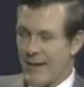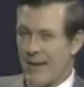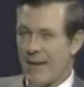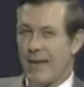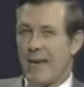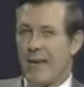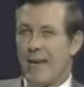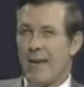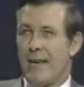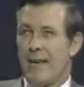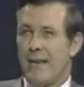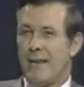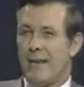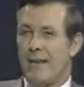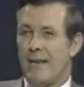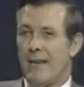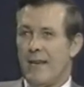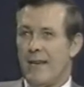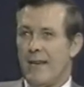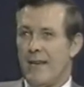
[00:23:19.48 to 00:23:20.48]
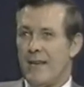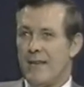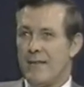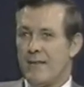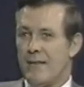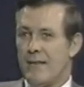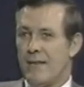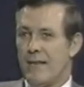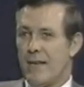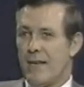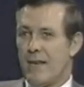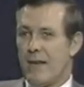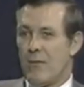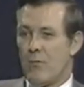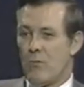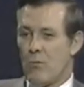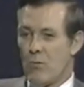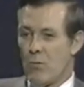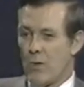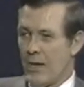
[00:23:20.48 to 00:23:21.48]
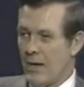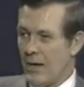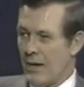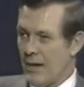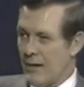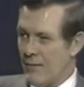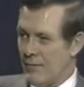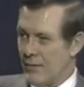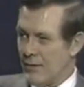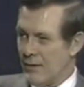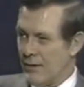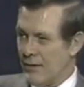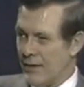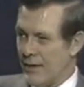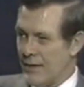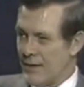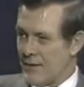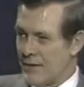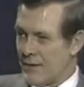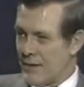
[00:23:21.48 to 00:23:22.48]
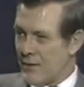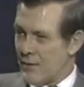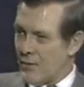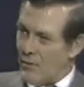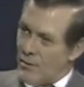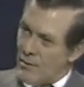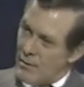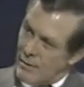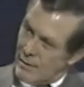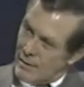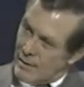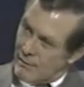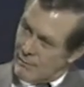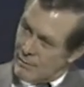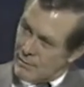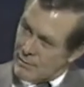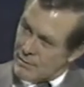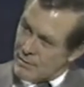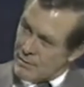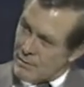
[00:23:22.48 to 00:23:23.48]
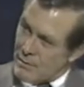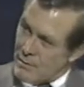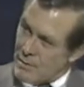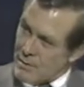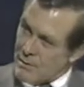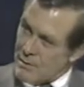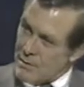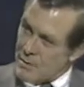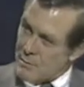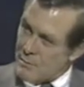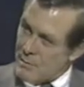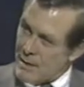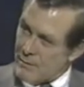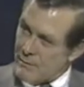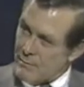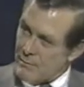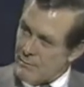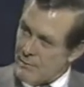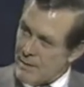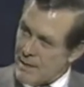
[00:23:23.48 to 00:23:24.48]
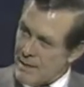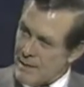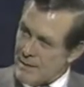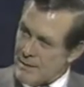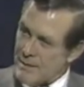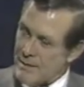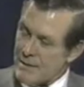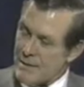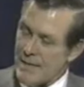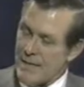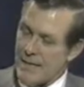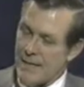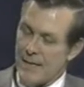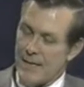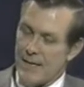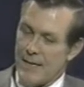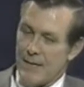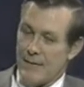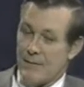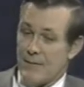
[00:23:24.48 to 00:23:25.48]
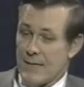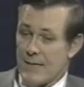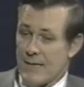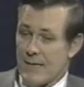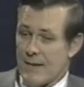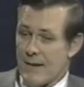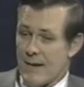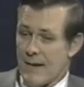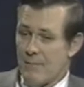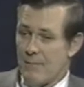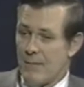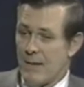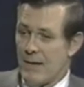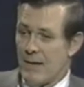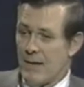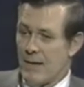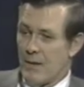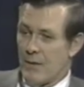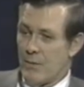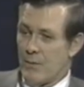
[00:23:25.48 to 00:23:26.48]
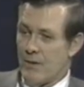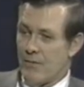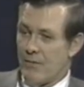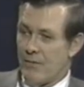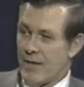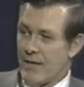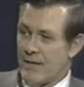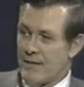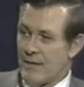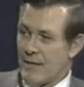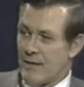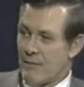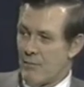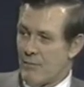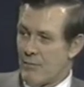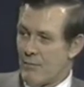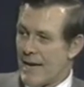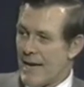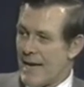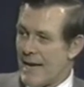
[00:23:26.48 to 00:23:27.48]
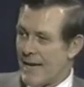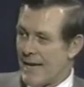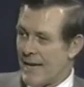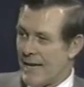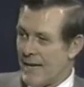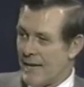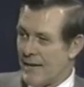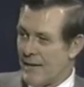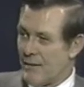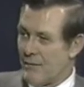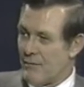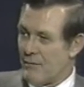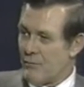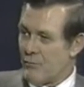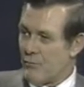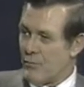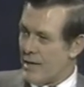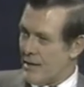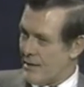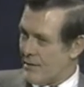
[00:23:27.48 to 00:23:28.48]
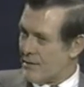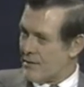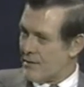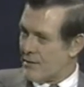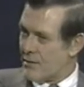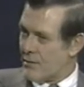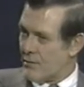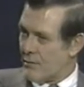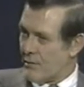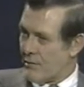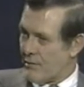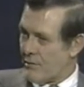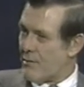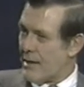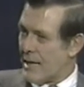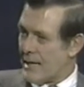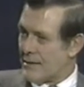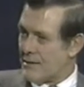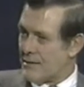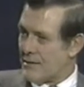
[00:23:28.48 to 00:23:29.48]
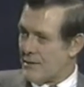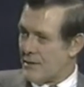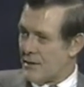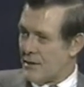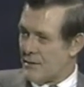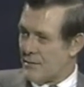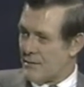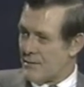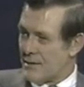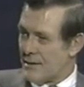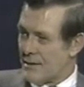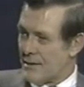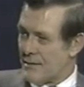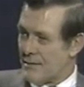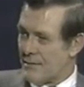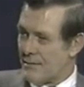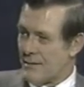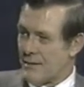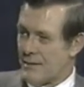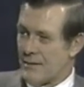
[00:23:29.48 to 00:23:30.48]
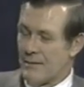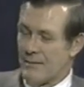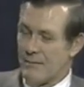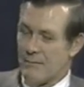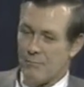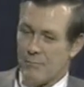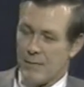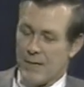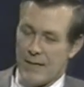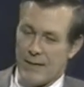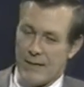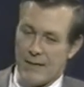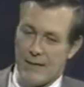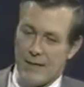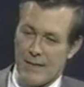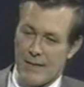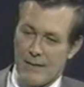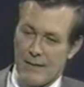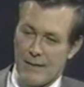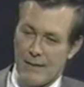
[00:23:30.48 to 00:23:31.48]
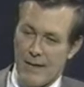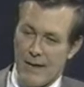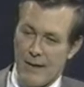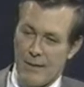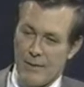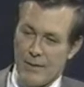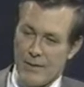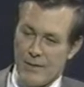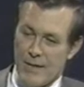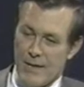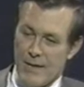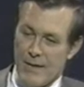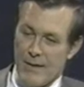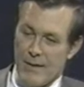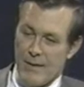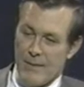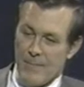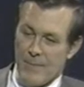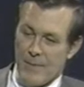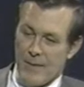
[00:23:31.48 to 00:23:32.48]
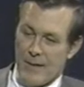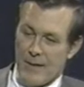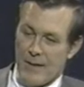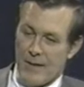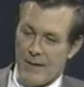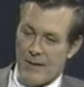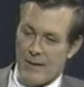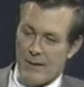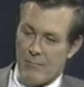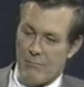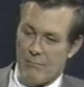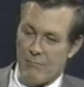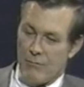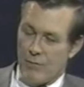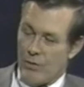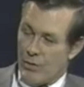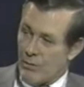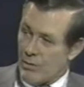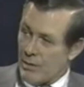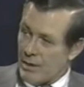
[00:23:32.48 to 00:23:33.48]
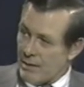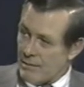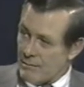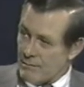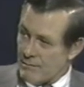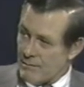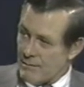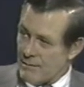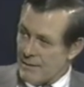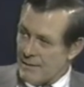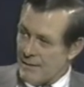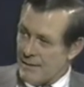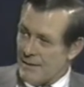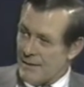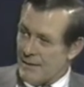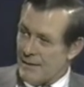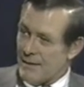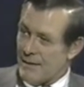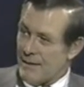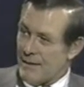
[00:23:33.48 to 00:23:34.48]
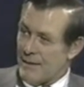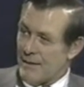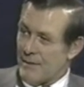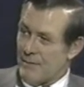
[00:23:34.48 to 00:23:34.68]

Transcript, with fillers: And it isn't at one level, it's at all levels across the spectrum. That is to say, at any given time, we face a variety of risks or threats, to use the, the Pentagon language um, nuclear, uh,